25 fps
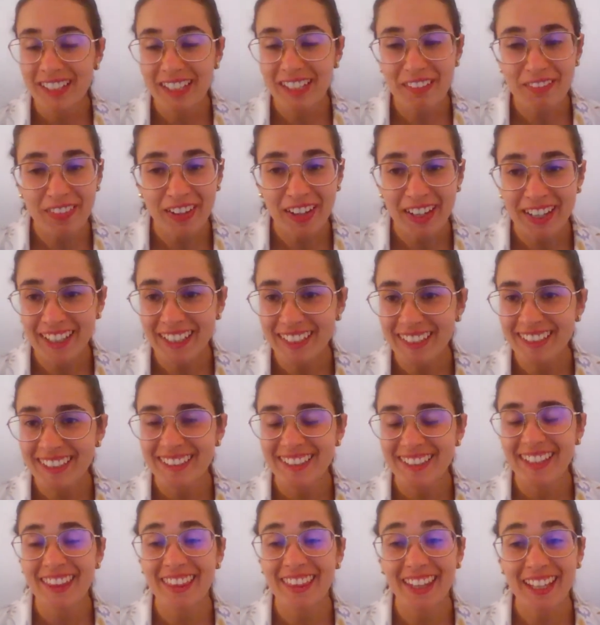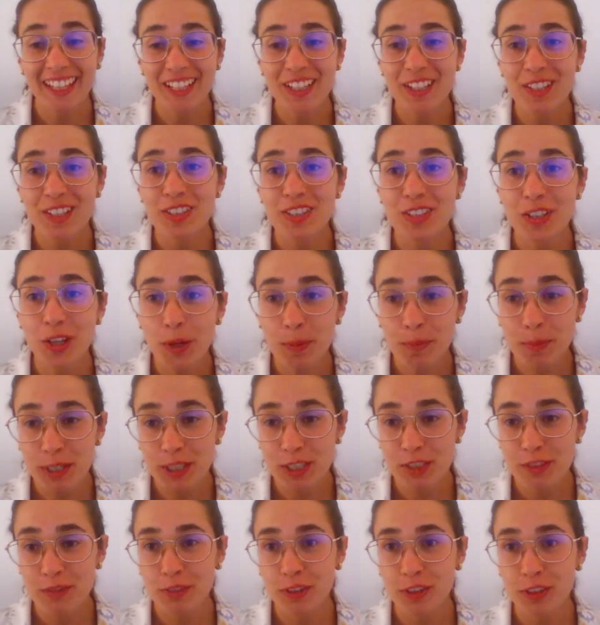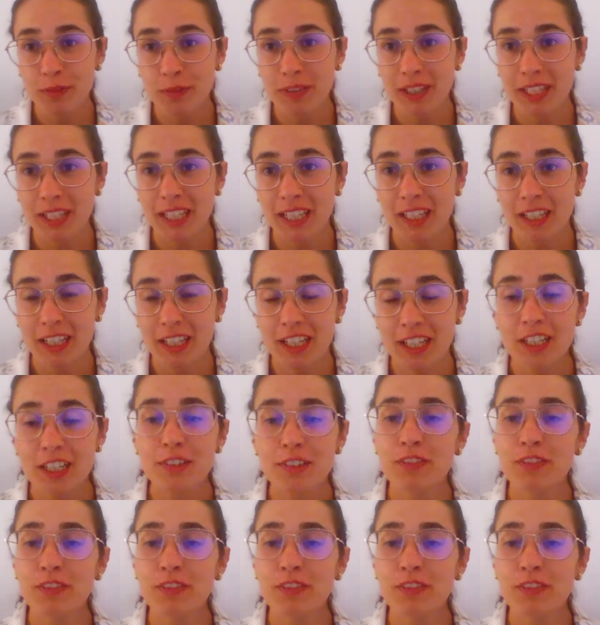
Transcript: Rafael, thank you so much for being here,